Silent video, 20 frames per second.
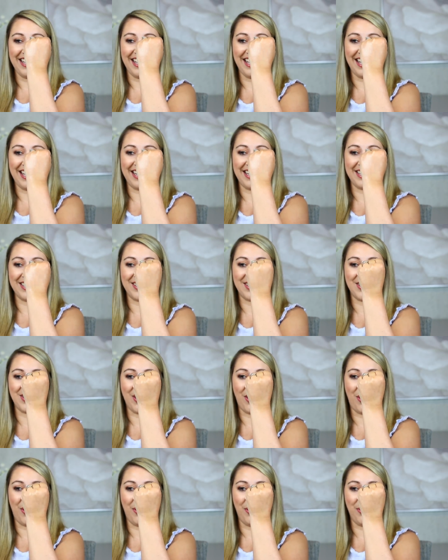It is
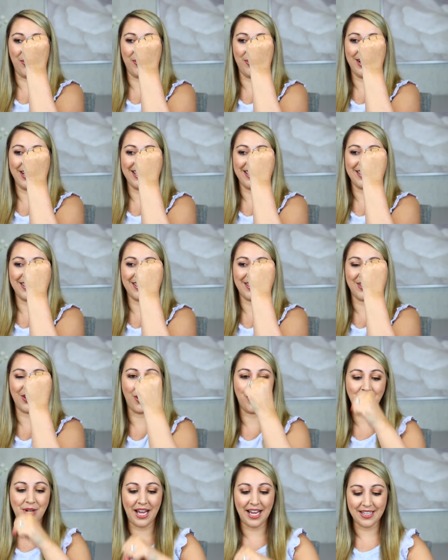so
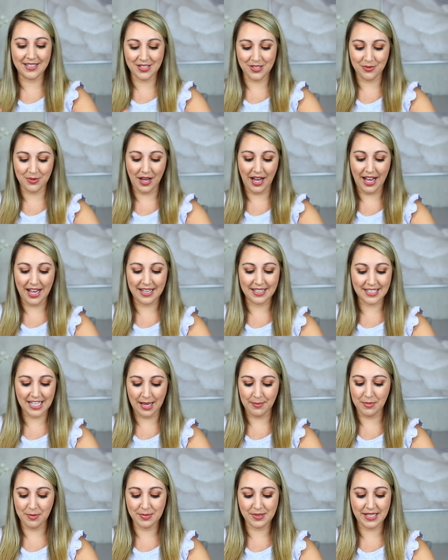nice, you guys.
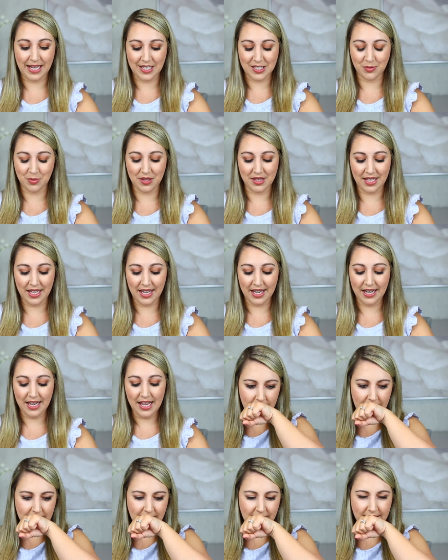I'm obsessed with it.
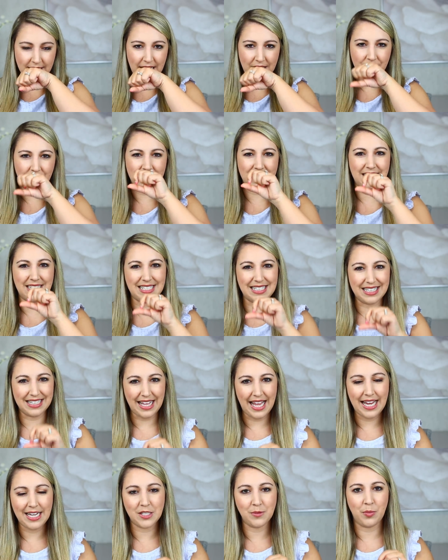It does have a
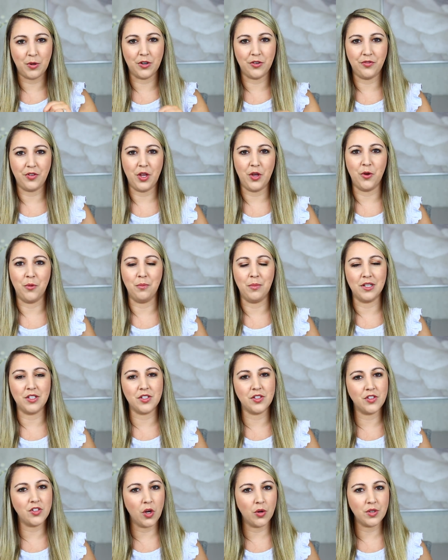slight perfume, but
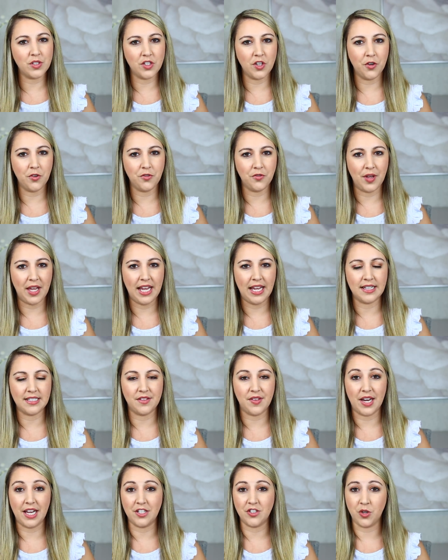so
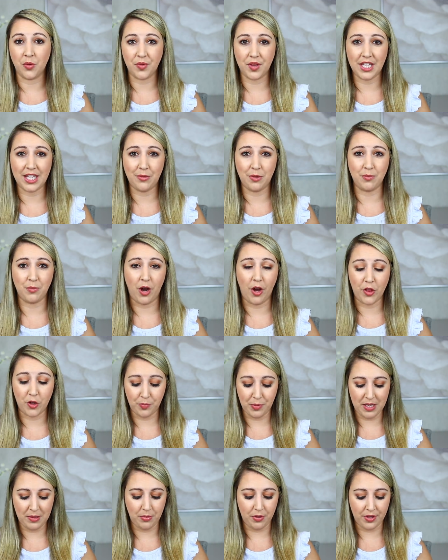faint that I don't think it would bother
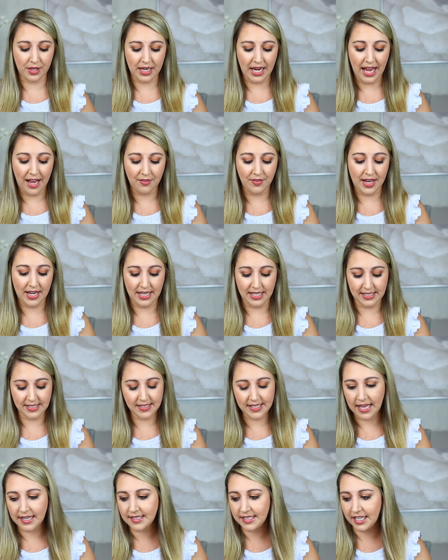people that have any
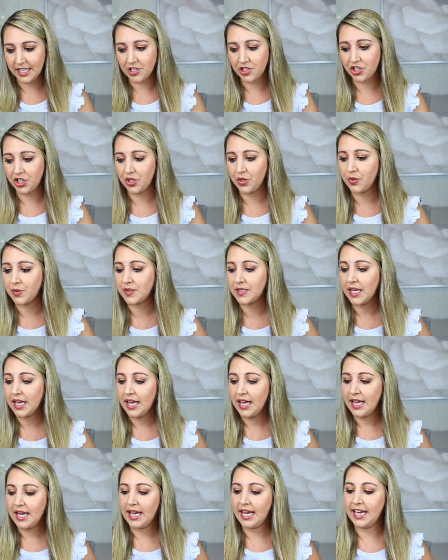scent issues.
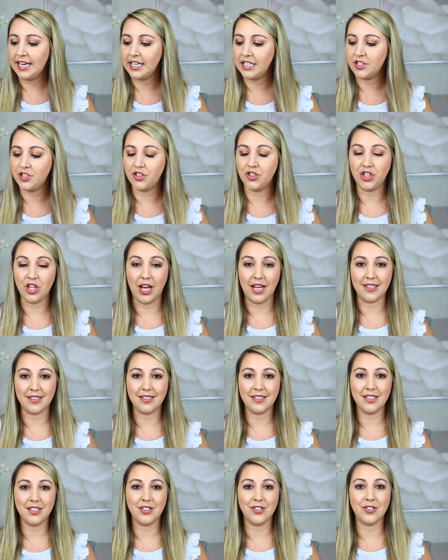It is
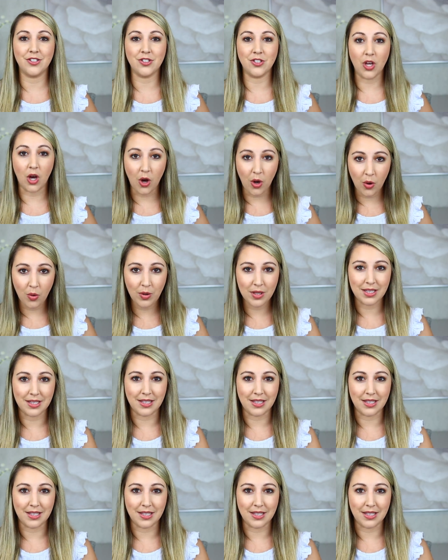just so